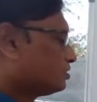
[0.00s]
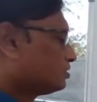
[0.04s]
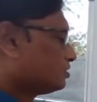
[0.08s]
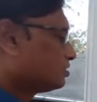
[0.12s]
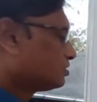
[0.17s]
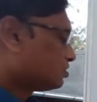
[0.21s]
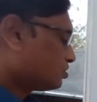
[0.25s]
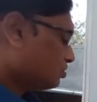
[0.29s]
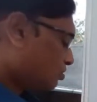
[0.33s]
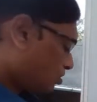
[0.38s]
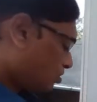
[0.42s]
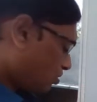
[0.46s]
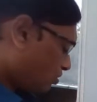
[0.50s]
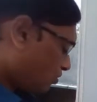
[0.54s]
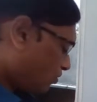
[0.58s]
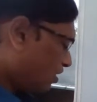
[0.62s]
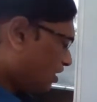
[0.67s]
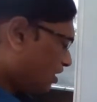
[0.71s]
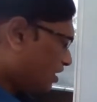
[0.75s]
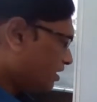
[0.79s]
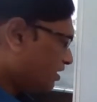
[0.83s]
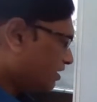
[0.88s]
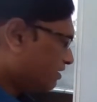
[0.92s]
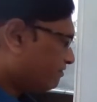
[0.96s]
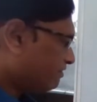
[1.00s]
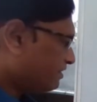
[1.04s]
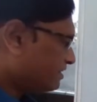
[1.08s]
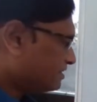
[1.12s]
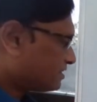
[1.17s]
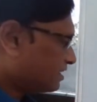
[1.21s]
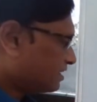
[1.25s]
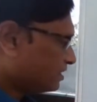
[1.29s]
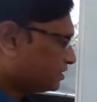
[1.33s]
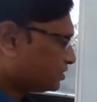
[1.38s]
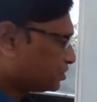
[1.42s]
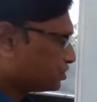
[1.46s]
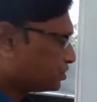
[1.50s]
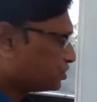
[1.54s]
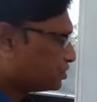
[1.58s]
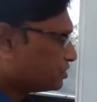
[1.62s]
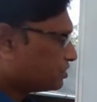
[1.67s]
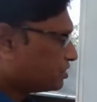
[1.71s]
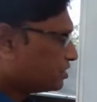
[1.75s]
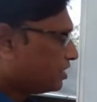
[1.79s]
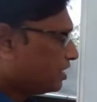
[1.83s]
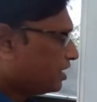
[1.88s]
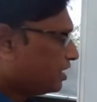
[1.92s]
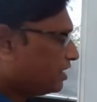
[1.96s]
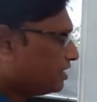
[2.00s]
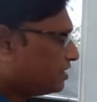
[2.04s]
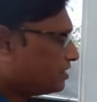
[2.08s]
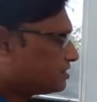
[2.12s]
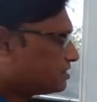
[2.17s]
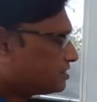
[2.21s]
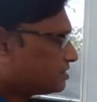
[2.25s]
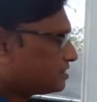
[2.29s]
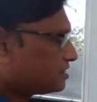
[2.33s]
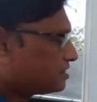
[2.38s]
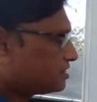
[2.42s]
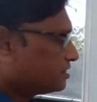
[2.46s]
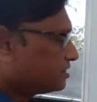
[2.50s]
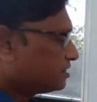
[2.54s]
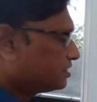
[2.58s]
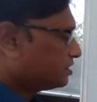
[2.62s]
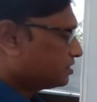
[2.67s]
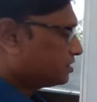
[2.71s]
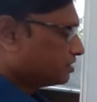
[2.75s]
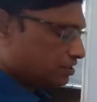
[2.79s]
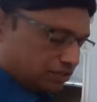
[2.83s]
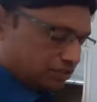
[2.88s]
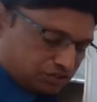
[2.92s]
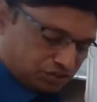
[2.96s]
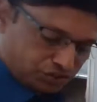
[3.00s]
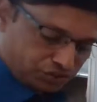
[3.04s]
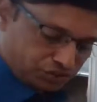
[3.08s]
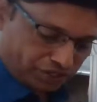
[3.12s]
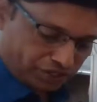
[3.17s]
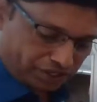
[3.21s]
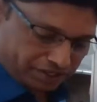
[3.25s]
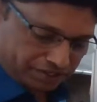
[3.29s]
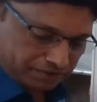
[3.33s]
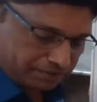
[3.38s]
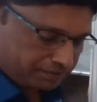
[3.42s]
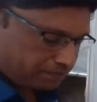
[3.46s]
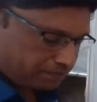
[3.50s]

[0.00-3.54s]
So overall result is 3.